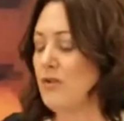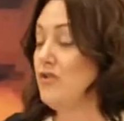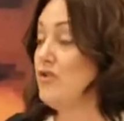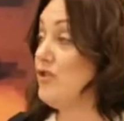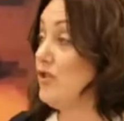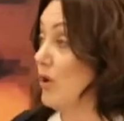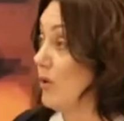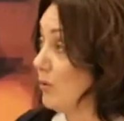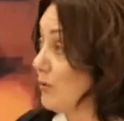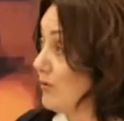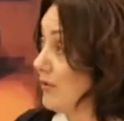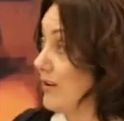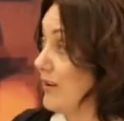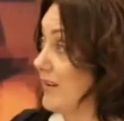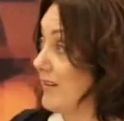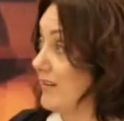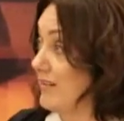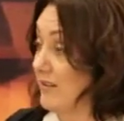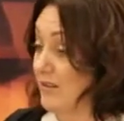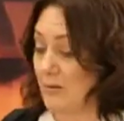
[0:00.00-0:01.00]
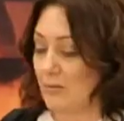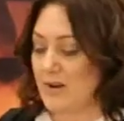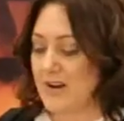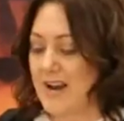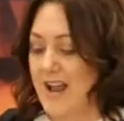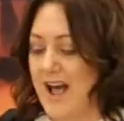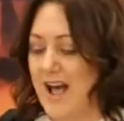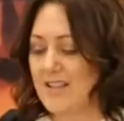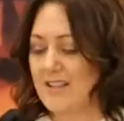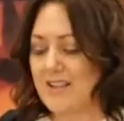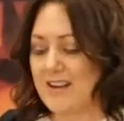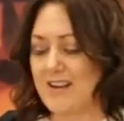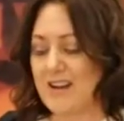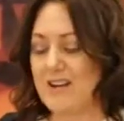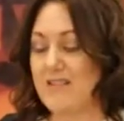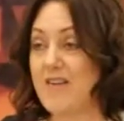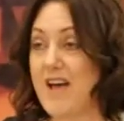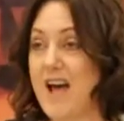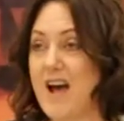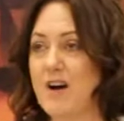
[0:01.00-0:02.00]
jolted into the
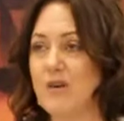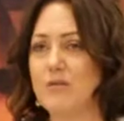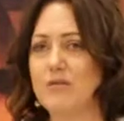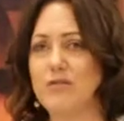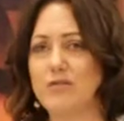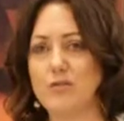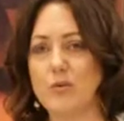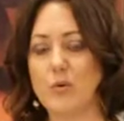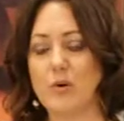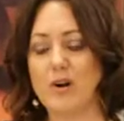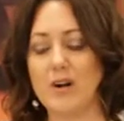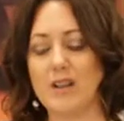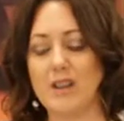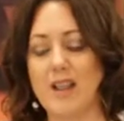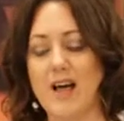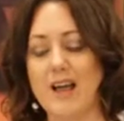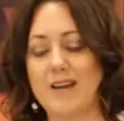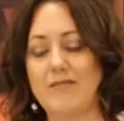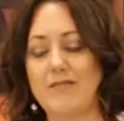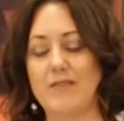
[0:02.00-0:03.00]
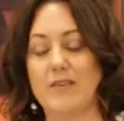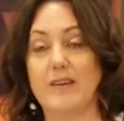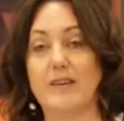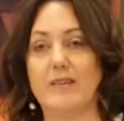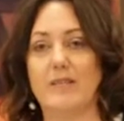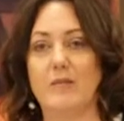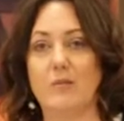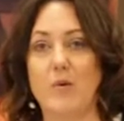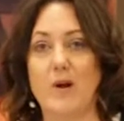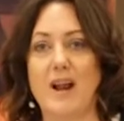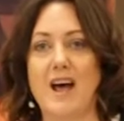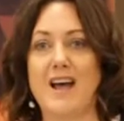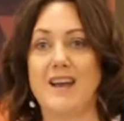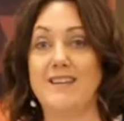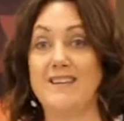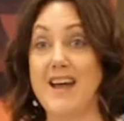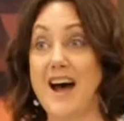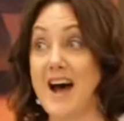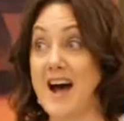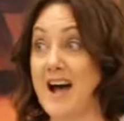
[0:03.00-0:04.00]
reality of how short life is when I
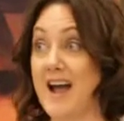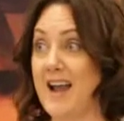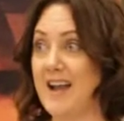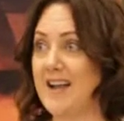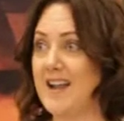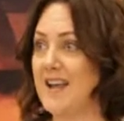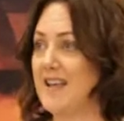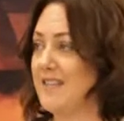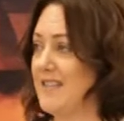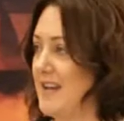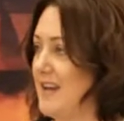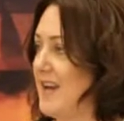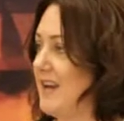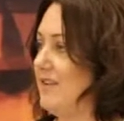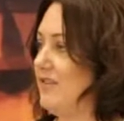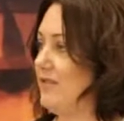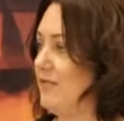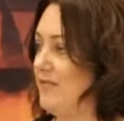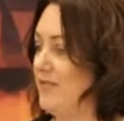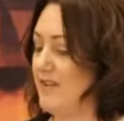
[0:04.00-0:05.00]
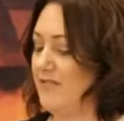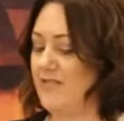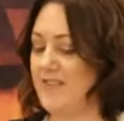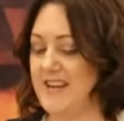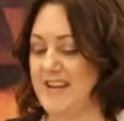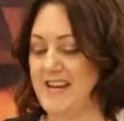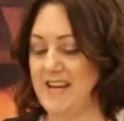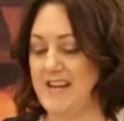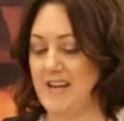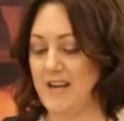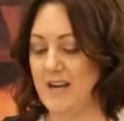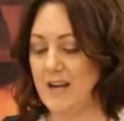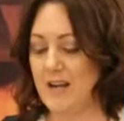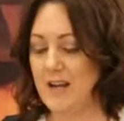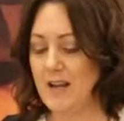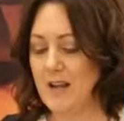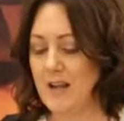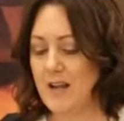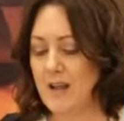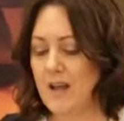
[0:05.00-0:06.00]
died at the age of 15.
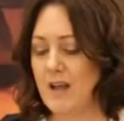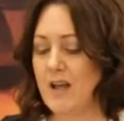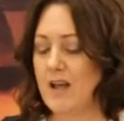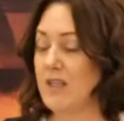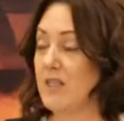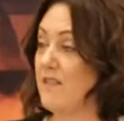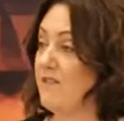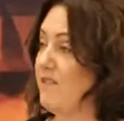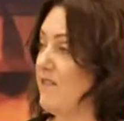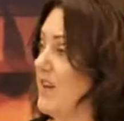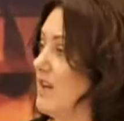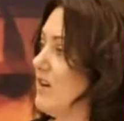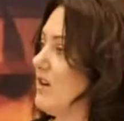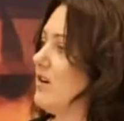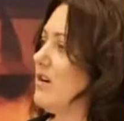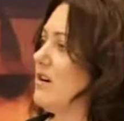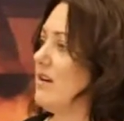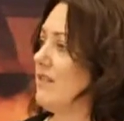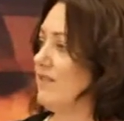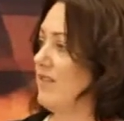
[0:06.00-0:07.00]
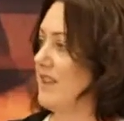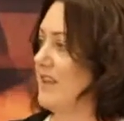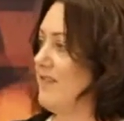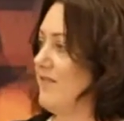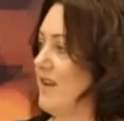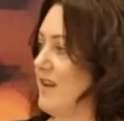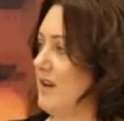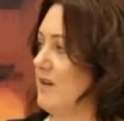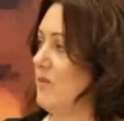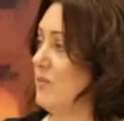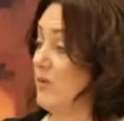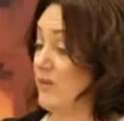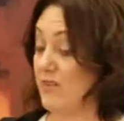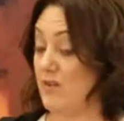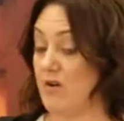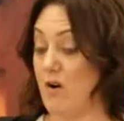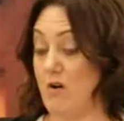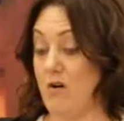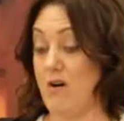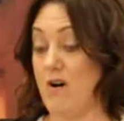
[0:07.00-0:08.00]
The fear of living
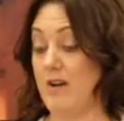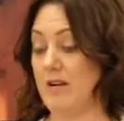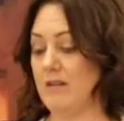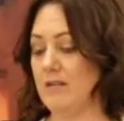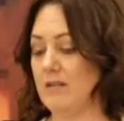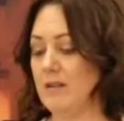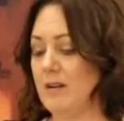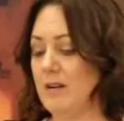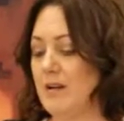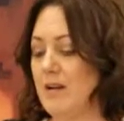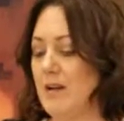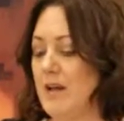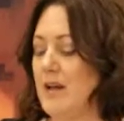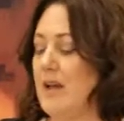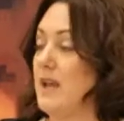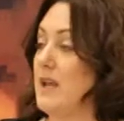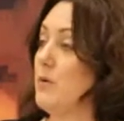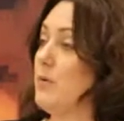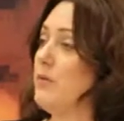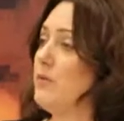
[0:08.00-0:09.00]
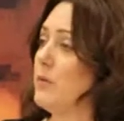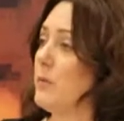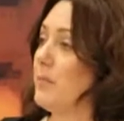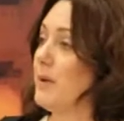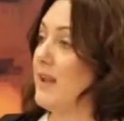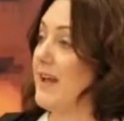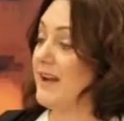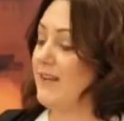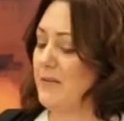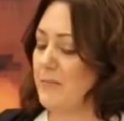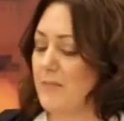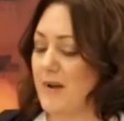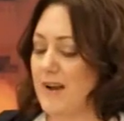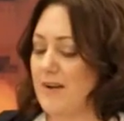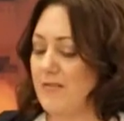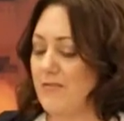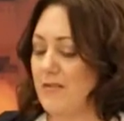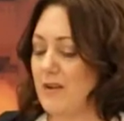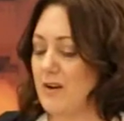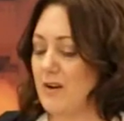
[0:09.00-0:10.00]
was gone. It was replaced by
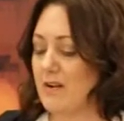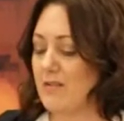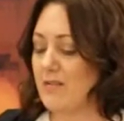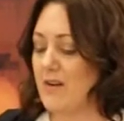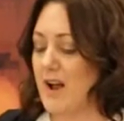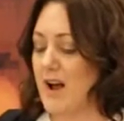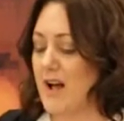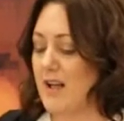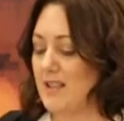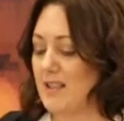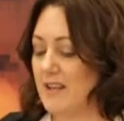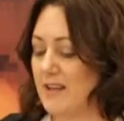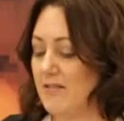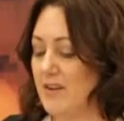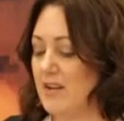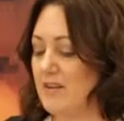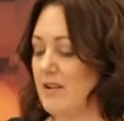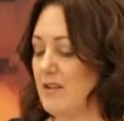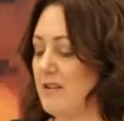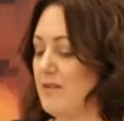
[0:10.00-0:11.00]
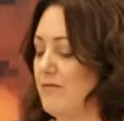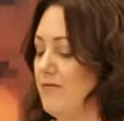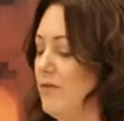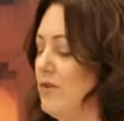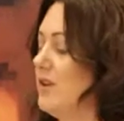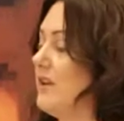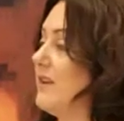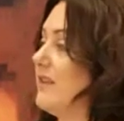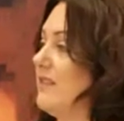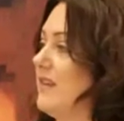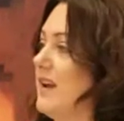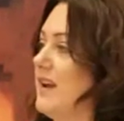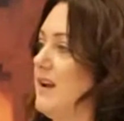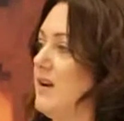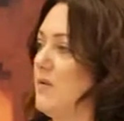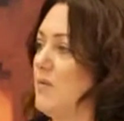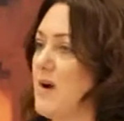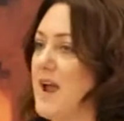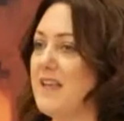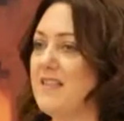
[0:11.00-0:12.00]
a fear of not living to the fullest and
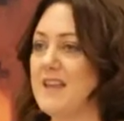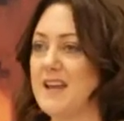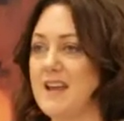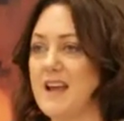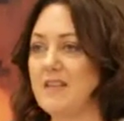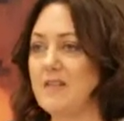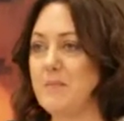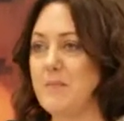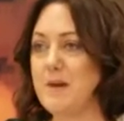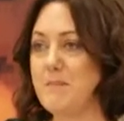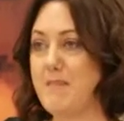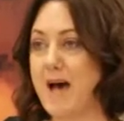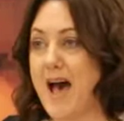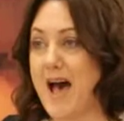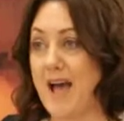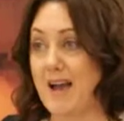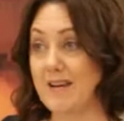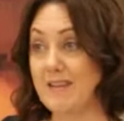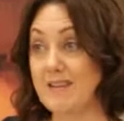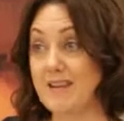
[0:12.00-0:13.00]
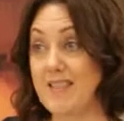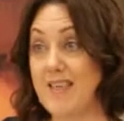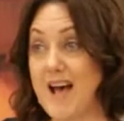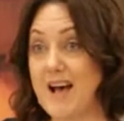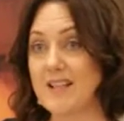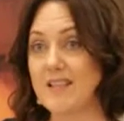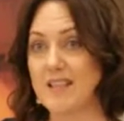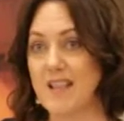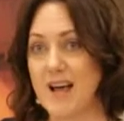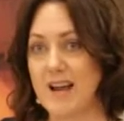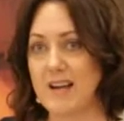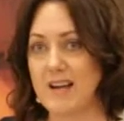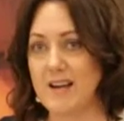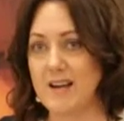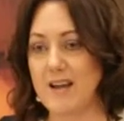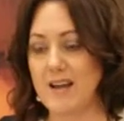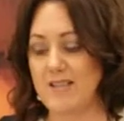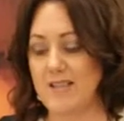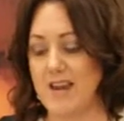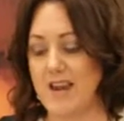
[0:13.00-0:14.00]
in a way that gets me back to that light
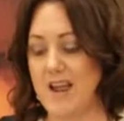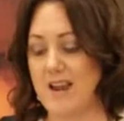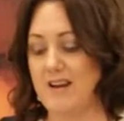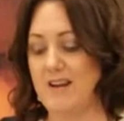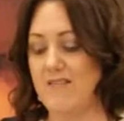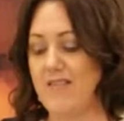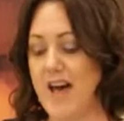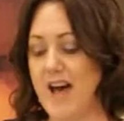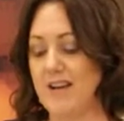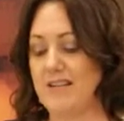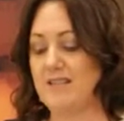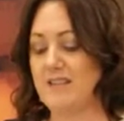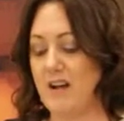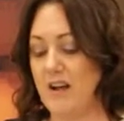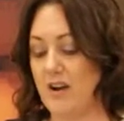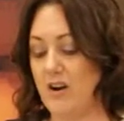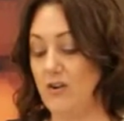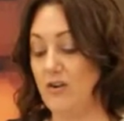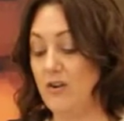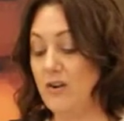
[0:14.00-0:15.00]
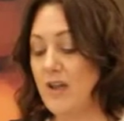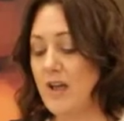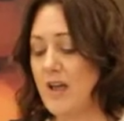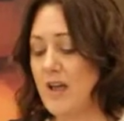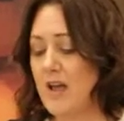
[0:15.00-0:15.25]
at the end of that tunnel.